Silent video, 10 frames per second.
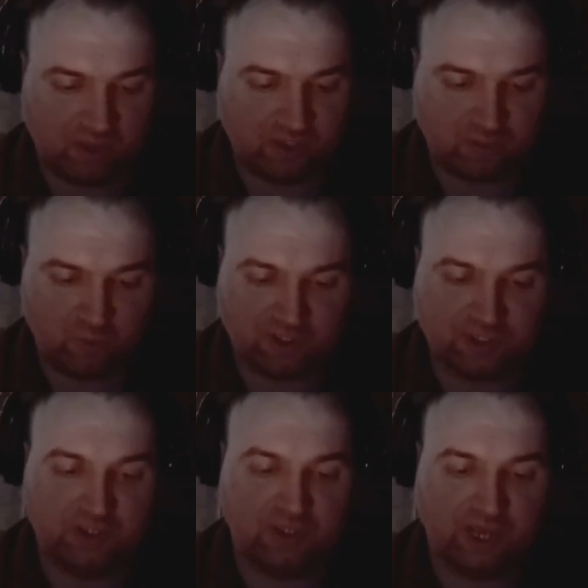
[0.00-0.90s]
Switch
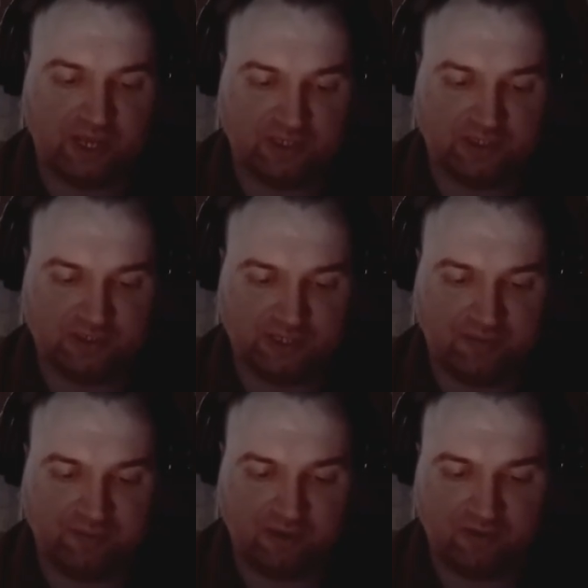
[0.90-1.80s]
to Linux,
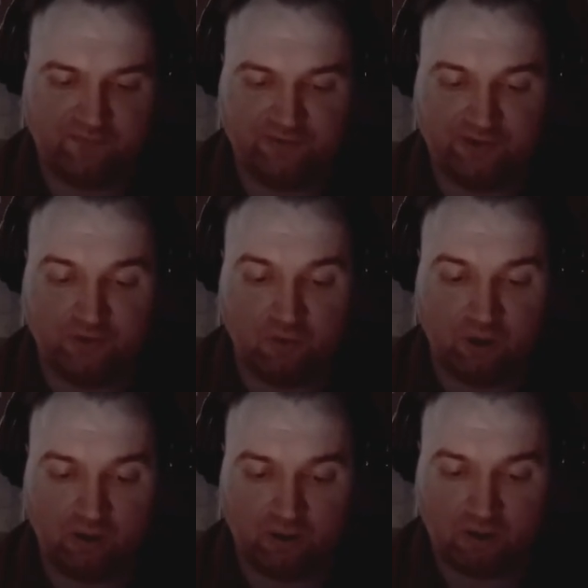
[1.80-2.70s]
Debian,
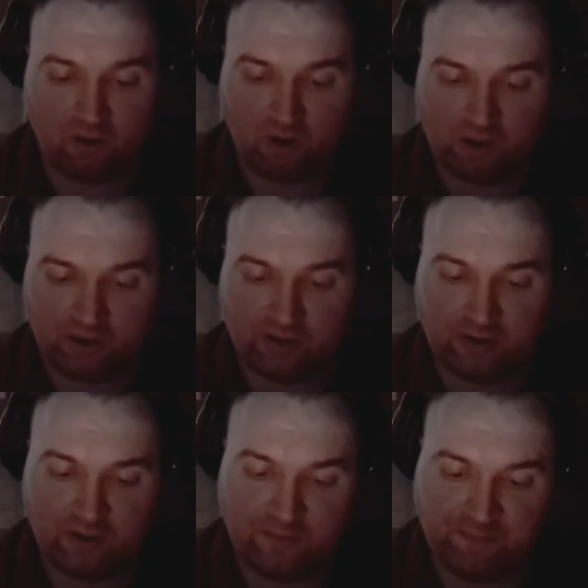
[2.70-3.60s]
Fedora, Arch,
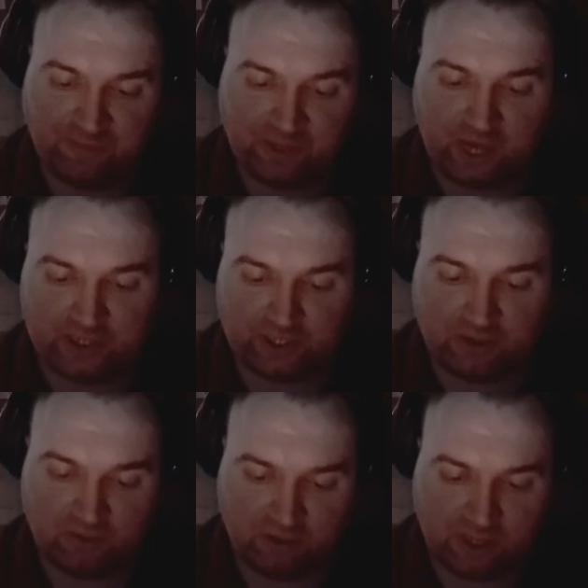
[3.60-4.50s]
Catchy
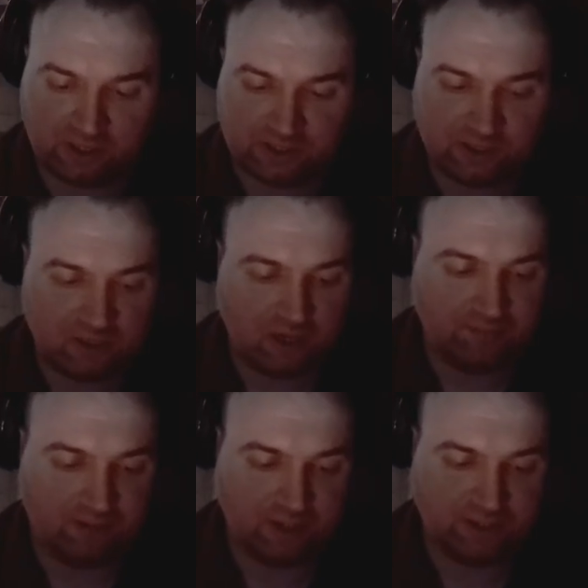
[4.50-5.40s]
OS,
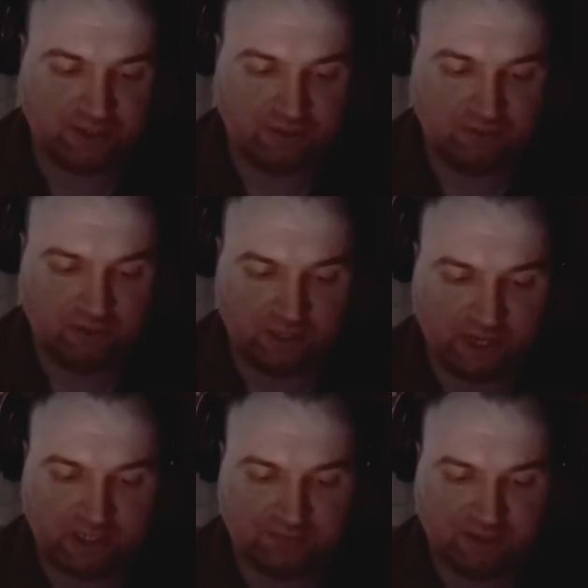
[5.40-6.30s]
Ubuntu,
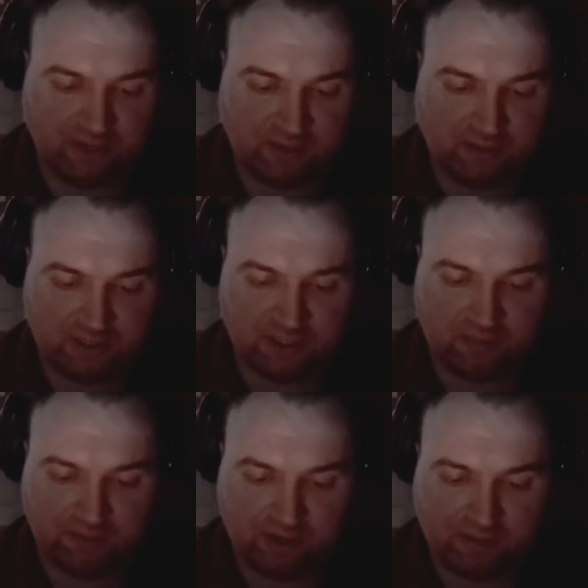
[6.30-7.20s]
Linux Mint,
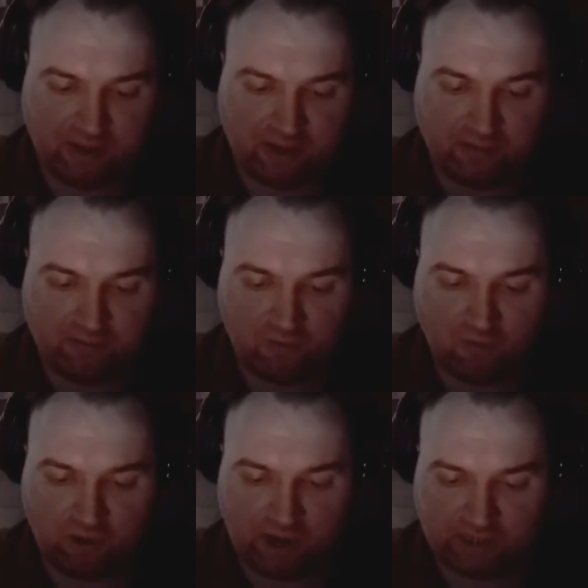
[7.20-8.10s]
Cinnamon 8
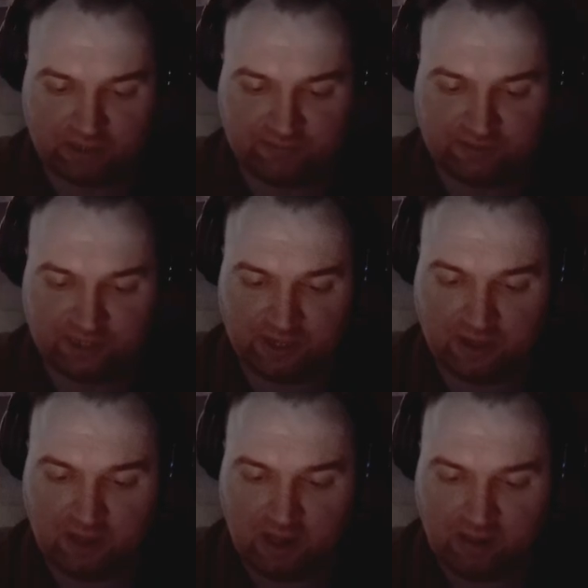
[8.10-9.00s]
or XFC,
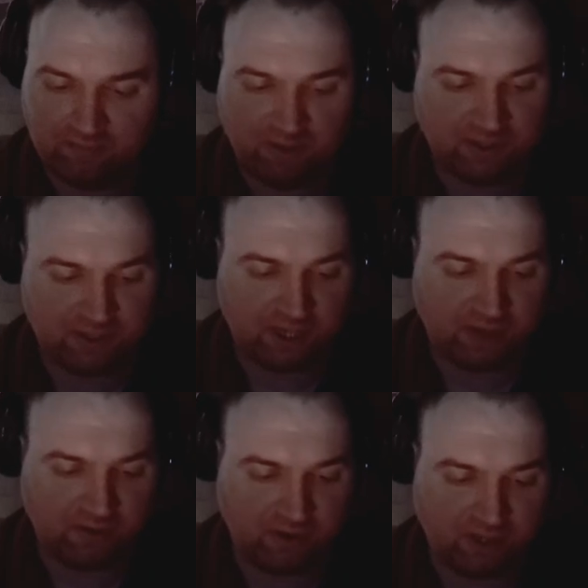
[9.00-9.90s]
Bazite
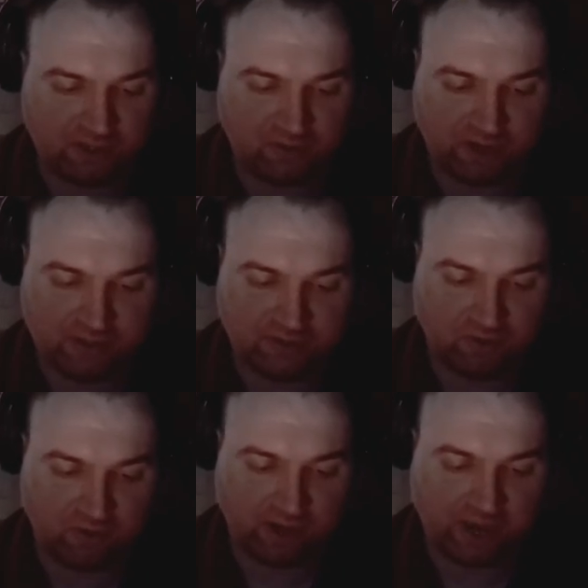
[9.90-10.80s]
OS or
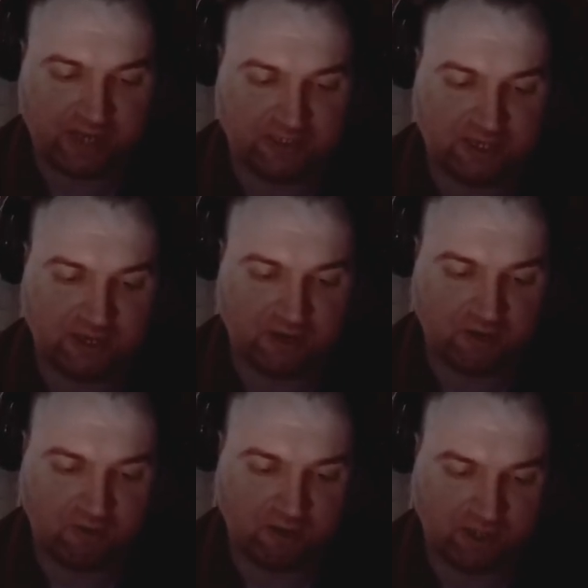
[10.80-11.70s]
Zorin 18
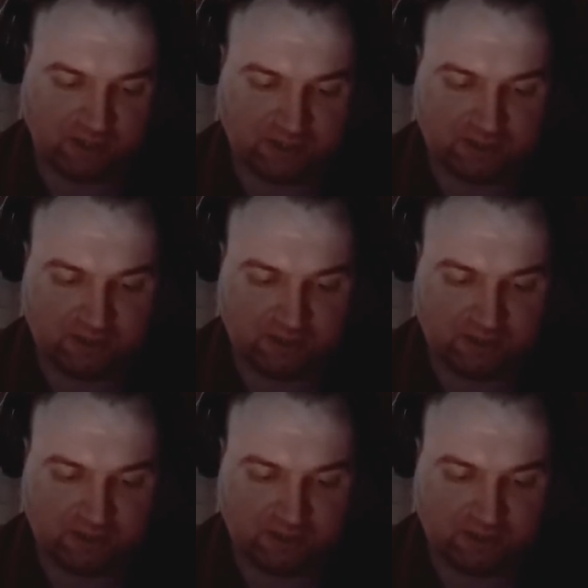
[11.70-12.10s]
OS,